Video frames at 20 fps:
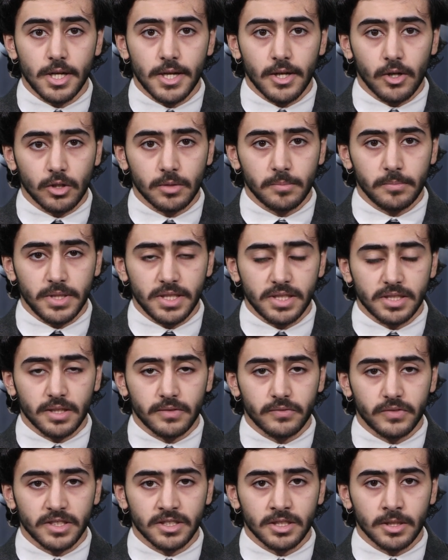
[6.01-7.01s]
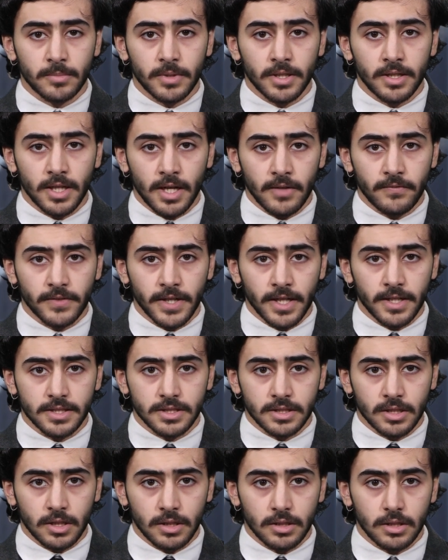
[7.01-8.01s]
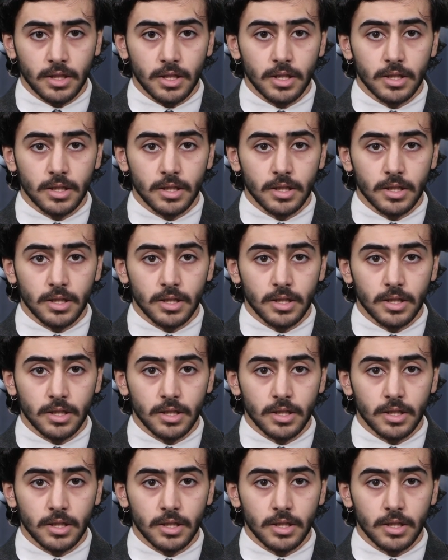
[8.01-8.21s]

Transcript: on media freedom in Afghanistan,